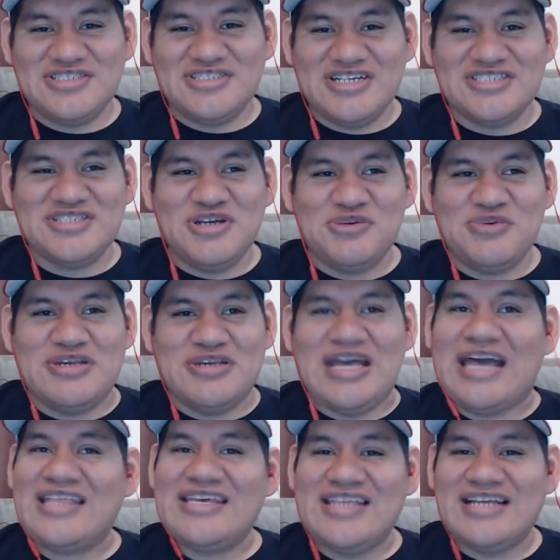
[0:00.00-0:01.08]
There's no I
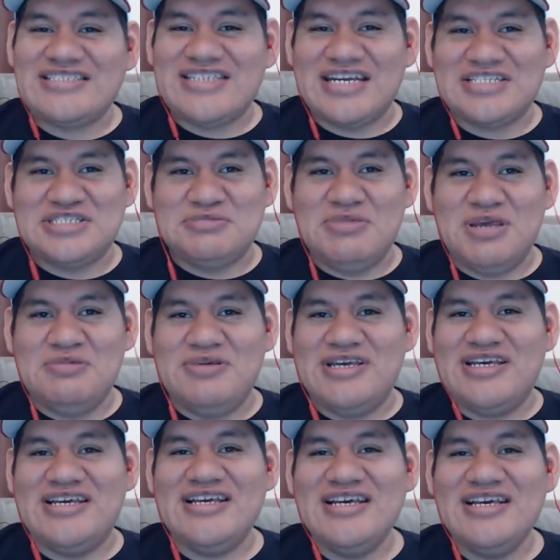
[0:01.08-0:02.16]
think that's actually maybe a